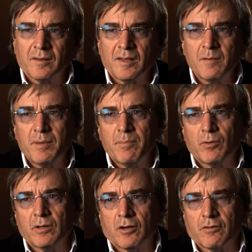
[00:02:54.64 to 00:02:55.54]
I think
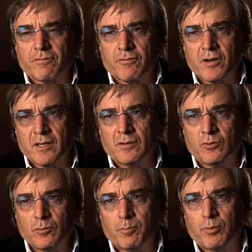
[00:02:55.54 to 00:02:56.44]
people are afraid
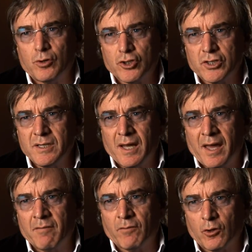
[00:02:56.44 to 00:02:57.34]
to push the
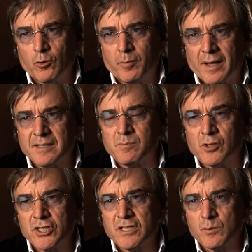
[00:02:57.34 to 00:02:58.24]
envelope as
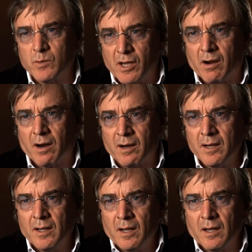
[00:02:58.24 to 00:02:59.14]
much as we are.
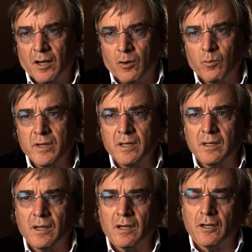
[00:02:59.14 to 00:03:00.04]
Uh,
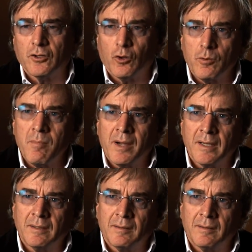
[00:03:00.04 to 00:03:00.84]
we uh, don't mind